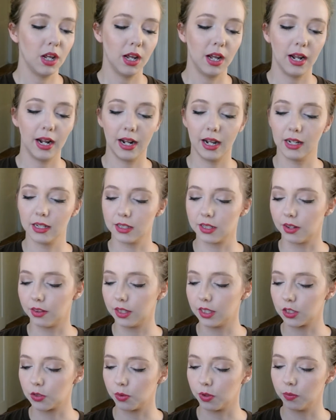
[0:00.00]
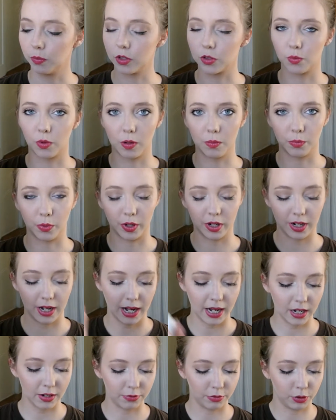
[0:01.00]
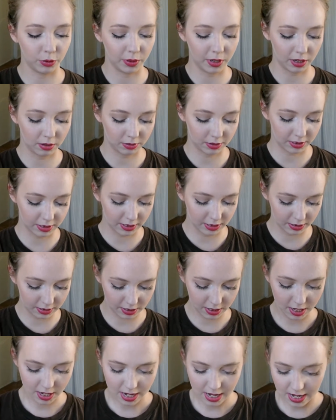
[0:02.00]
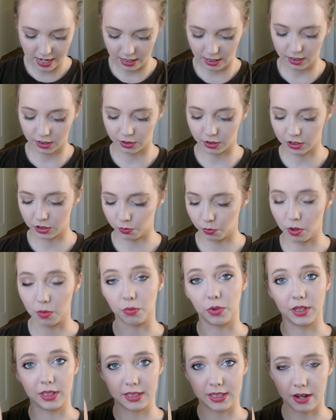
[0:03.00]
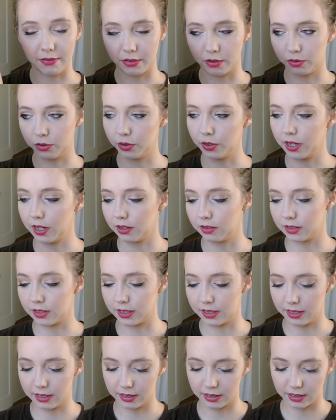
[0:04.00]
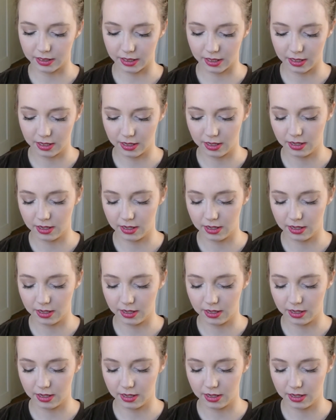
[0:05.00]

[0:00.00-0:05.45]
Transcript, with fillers: And this one was 1.8 fluid ounces. This is 1.7 fluid ounces.